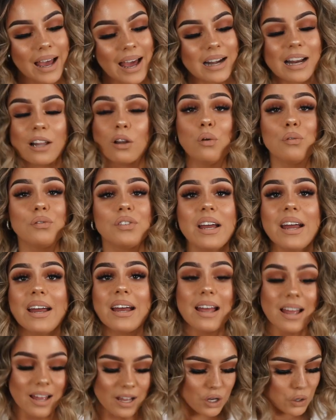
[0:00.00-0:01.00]
and I loved it.
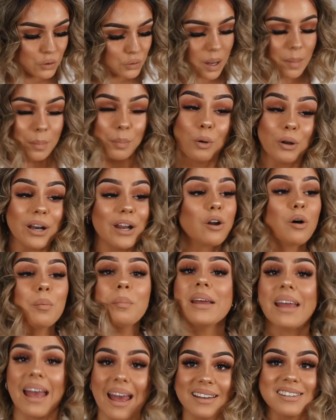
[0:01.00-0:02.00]
So I put it on
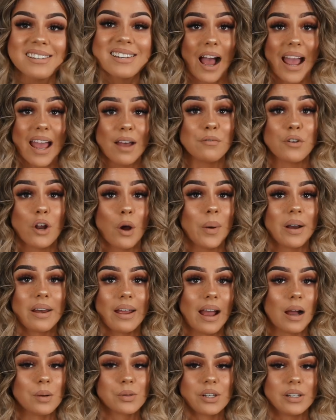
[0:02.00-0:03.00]
my head. I have no
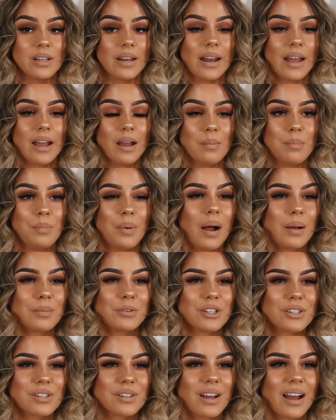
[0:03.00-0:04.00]
idea how she did it, but I'm
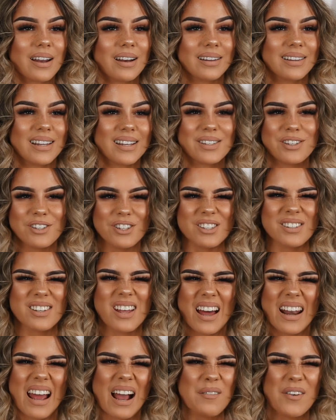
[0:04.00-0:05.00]
just kind of, this is just
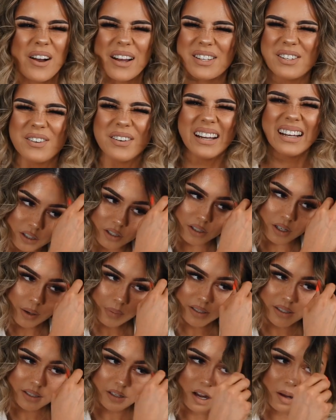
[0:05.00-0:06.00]
kind of how I do it. So
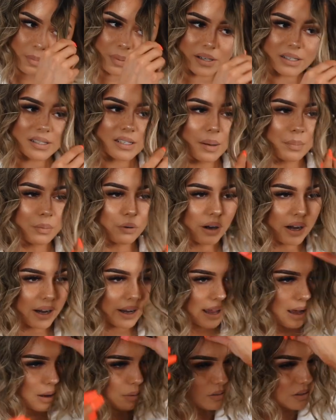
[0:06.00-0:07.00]
I start by
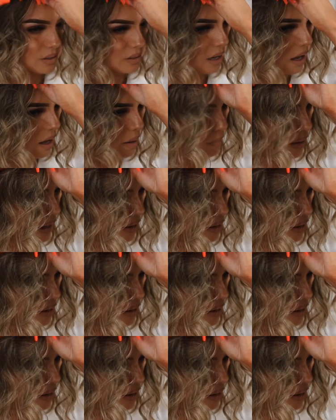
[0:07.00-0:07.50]
separating out some